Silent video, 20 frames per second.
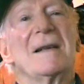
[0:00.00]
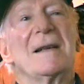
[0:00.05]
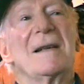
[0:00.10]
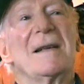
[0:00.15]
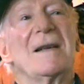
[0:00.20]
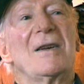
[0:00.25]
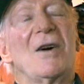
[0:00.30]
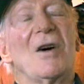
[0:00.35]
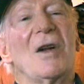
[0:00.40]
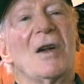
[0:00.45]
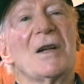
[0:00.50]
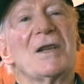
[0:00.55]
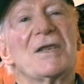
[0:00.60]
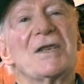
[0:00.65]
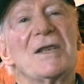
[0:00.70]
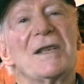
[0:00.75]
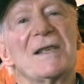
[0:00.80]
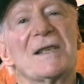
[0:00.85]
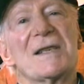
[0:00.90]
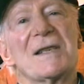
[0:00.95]

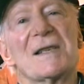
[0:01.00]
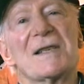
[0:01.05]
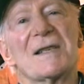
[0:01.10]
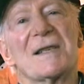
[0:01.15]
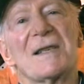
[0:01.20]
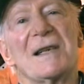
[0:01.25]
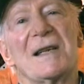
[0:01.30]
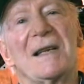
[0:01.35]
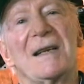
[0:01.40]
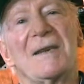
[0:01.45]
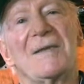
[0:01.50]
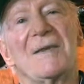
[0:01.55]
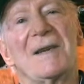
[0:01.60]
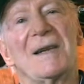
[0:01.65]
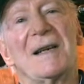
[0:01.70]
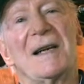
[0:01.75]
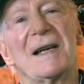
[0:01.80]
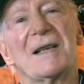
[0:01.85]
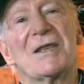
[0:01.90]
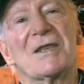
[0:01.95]
ecology is the study of
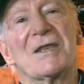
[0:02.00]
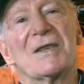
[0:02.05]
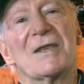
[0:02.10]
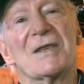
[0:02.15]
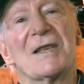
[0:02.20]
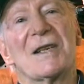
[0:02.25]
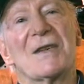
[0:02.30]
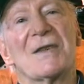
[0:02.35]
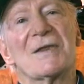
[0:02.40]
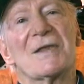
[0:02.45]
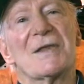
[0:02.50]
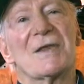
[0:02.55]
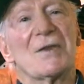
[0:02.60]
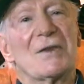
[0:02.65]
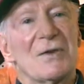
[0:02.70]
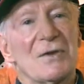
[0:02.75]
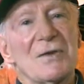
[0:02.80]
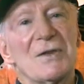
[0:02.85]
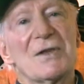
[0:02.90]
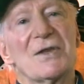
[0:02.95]
connections, there is a
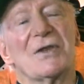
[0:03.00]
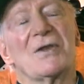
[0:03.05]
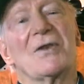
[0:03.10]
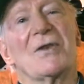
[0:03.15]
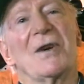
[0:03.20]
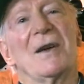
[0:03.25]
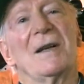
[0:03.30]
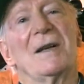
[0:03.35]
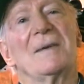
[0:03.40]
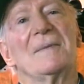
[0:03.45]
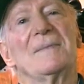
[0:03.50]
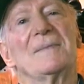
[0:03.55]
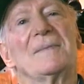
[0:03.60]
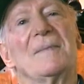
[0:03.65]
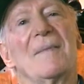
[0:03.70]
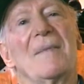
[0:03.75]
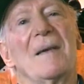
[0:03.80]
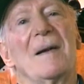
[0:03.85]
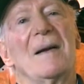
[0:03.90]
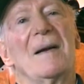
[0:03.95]
true story.
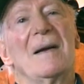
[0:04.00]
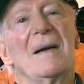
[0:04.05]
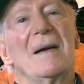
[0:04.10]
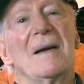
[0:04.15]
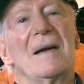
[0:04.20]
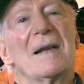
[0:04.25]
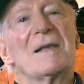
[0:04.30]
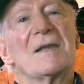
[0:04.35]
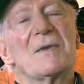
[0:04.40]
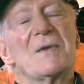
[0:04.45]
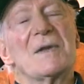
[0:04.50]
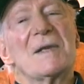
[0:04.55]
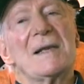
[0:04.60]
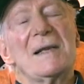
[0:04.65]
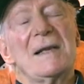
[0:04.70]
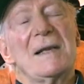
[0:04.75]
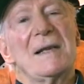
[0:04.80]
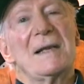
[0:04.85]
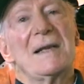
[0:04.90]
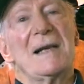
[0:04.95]
This was
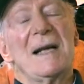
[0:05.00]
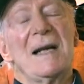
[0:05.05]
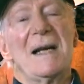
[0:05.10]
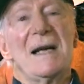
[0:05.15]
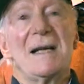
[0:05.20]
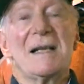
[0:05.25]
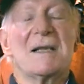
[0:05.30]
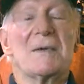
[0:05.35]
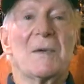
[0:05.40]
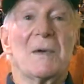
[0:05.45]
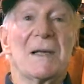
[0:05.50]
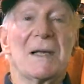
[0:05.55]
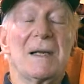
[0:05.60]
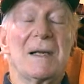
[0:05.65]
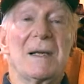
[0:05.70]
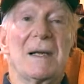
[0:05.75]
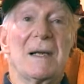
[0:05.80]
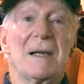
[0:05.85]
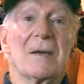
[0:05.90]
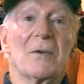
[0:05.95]
in the days
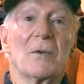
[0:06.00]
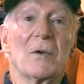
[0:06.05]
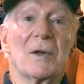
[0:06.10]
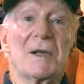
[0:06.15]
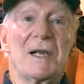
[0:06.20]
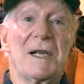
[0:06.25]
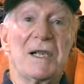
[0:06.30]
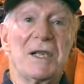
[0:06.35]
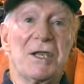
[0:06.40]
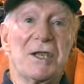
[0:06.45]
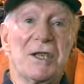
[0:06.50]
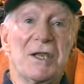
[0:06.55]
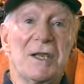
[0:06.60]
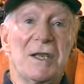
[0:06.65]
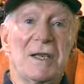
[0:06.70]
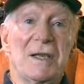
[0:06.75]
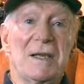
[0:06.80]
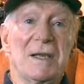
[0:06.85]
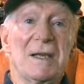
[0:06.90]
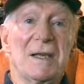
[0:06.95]
when
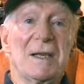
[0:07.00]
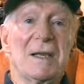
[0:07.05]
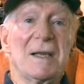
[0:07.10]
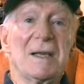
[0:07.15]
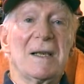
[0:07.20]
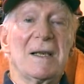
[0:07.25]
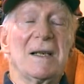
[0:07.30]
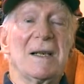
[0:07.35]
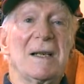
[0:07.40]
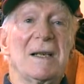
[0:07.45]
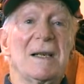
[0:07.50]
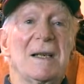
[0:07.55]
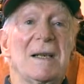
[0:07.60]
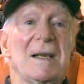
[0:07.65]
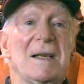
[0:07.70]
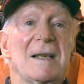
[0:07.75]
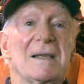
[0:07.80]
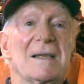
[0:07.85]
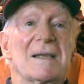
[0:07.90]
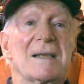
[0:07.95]
Rhodesia,
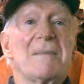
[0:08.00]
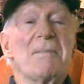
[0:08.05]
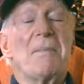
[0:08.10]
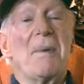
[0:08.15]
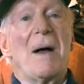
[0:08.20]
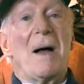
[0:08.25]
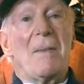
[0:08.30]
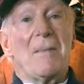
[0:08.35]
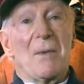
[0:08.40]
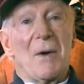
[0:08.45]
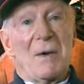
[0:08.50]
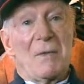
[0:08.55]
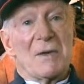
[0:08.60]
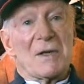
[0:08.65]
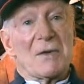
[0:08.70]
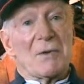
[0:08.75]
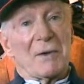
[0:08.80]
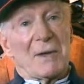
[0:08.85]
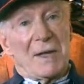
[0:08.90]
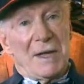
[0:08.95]
Zimbabwe
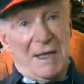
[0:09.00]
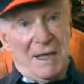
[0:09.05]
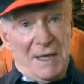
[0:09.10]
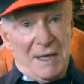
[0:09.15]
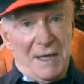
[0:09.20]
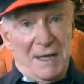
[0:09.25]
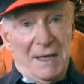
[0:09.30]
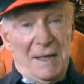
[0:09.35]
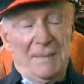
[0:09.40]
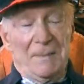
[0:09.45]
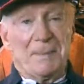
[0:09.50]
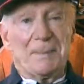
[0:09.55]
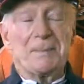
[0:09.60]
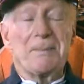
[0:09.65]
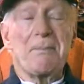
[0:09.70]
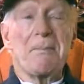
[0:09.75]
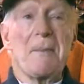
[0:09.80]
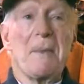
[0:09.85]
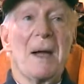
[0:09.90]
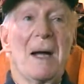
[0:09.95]
was Rhodesia,
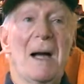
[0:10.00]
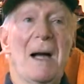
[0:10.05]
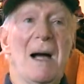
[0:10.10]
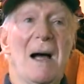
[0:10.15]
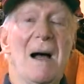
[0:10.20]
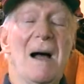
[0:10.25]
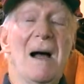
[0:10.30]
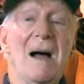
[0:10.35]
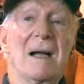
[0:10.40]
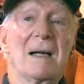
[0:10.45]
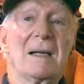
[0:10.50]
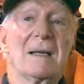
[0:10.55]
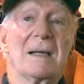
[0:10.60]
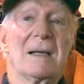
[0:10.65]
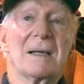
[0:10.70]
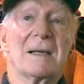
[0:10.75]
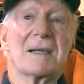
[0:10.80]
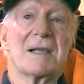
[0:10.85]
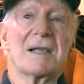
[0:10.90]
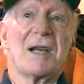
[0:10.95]
and
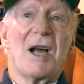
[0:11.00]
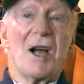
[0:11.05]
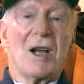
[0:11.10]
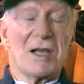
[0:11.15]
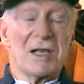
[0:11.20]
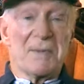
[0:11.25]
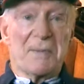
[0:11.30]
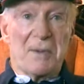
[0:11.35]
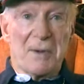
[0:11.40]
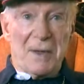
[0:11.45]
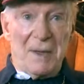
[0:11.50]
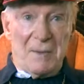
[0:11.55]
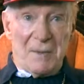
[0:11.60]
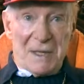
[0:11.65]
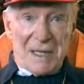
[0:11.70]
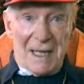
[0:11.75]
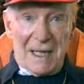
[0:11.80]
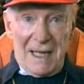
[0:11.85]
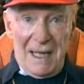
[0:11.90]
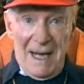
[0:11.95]
Salisbury
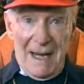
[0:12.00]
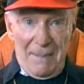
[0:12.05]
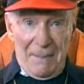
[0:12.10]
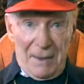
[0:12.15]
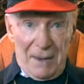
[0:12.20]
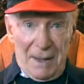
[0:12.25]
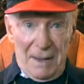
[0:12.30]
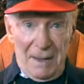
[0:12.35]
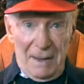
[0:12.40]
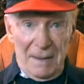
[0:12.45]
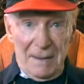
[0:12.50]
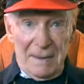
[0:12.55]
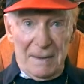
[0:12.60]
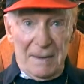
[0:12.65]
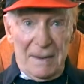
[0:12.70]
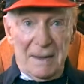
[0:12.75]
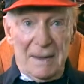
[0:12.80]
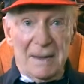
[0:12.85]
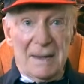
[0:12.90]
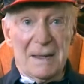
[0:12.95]
was the capital,
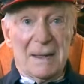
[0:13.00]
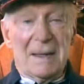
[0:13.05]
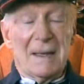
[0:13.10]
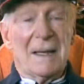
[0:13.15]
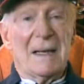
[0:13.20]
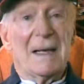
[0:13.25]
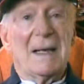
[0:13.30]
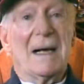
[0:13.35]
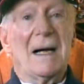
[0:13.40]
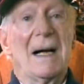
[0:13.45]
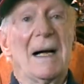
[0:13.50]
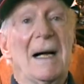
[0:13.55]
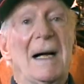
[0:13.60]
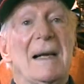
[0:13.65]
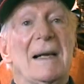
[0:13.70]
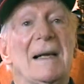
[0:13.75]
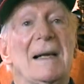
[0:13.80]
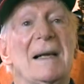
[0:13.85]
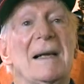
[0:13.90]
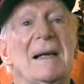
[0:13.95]

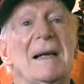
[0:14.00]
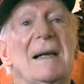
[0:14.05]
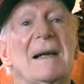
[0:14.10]
and